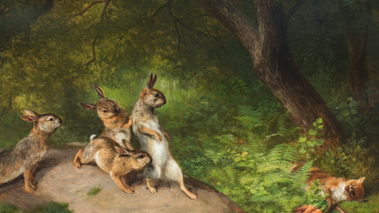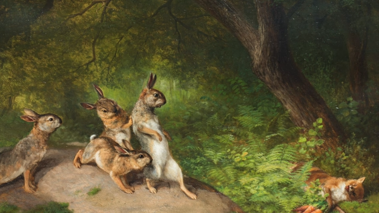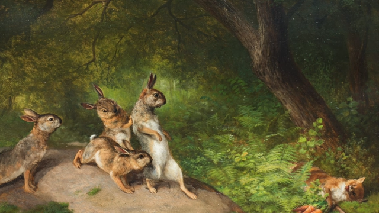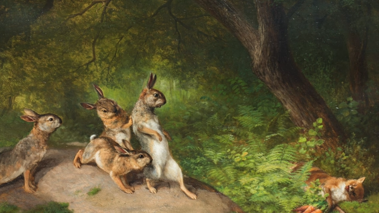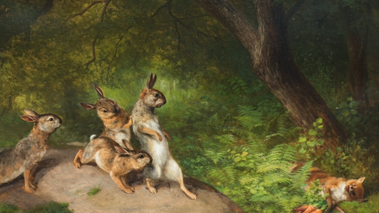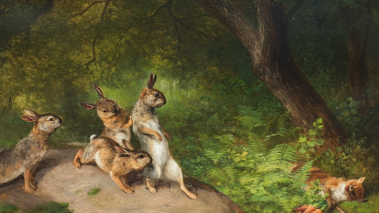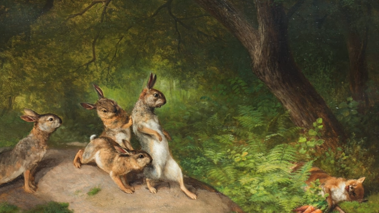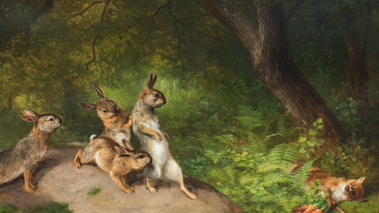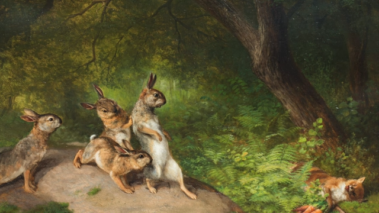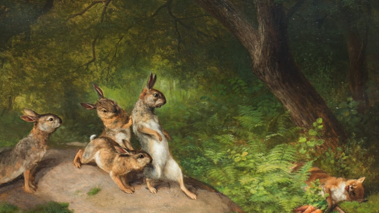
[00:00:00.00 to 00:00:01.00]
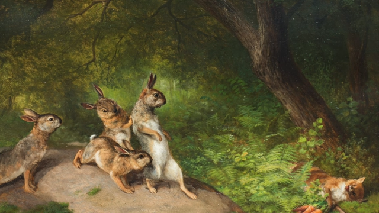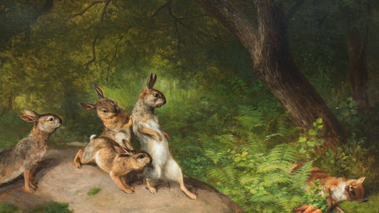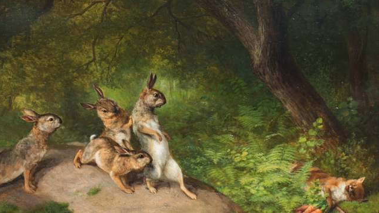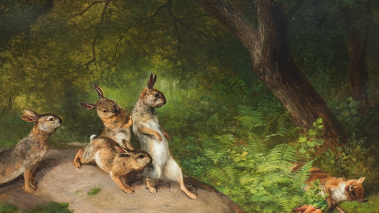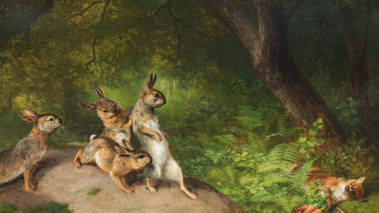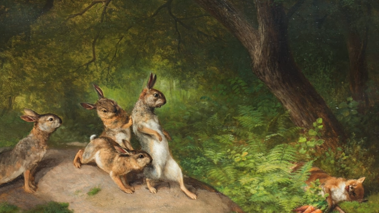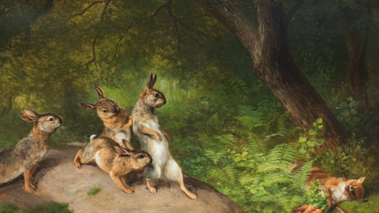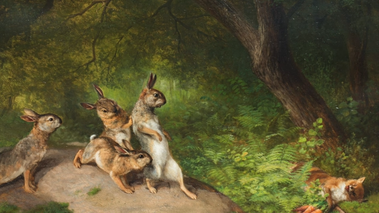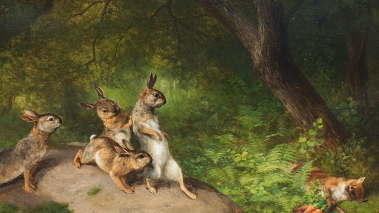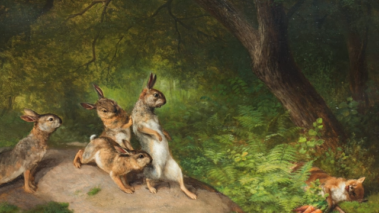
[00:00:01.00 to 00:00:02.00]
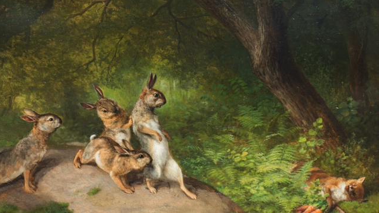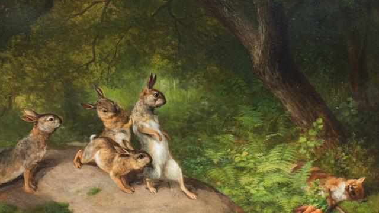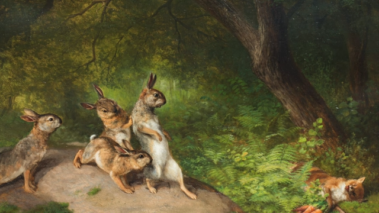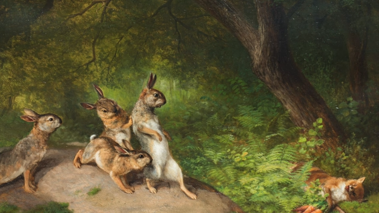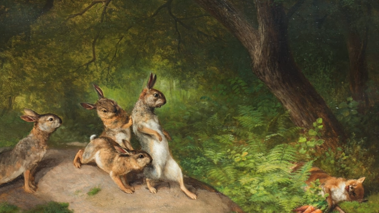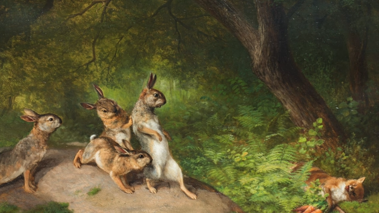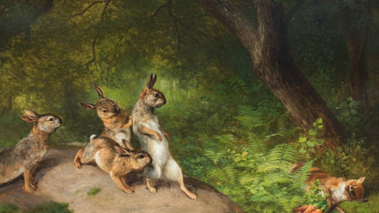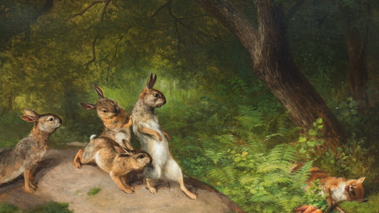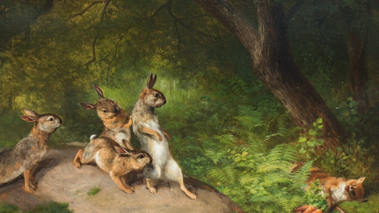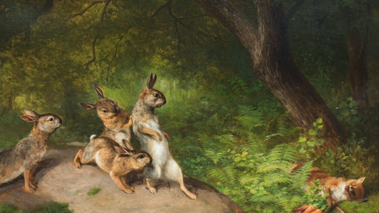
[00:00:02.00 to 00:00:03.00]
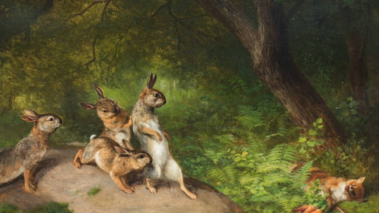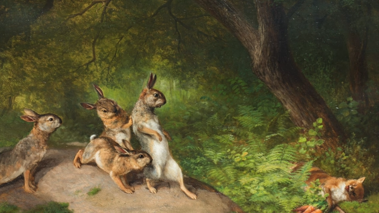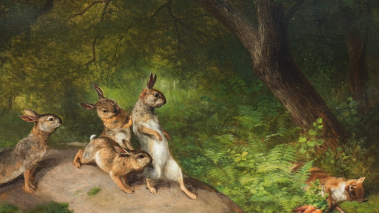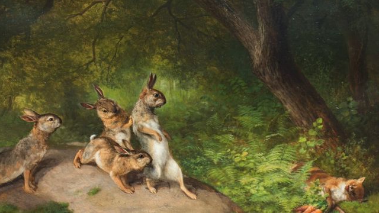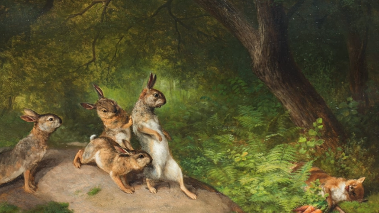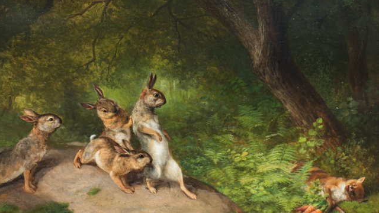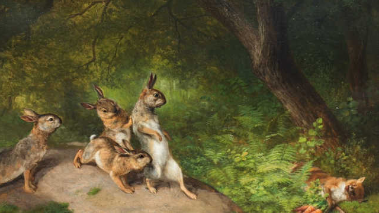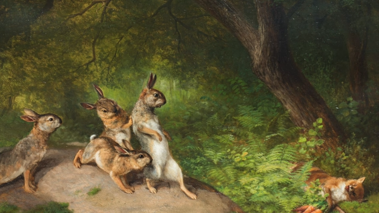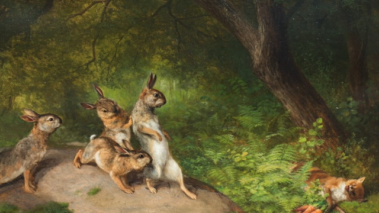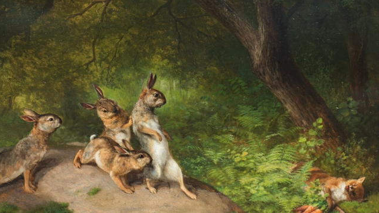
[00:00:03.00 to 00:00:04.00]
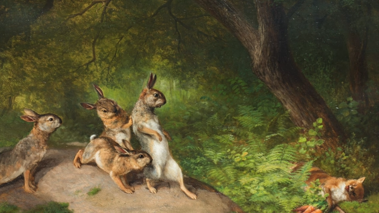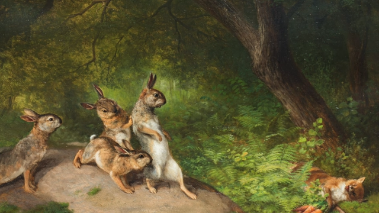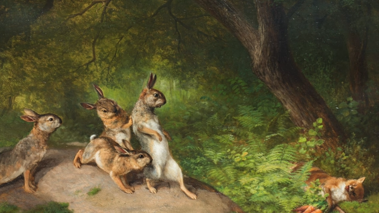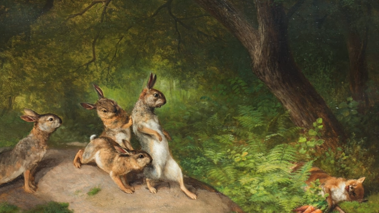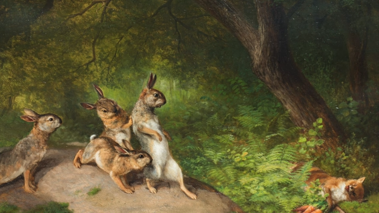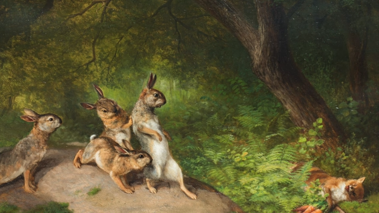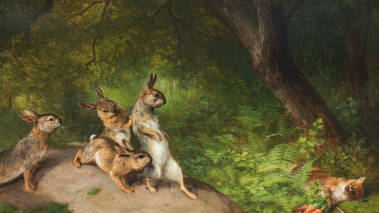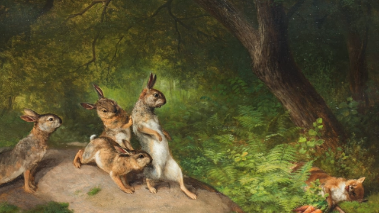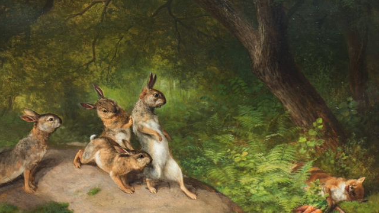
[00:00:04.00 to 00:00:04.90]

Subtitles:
(no speaker visible)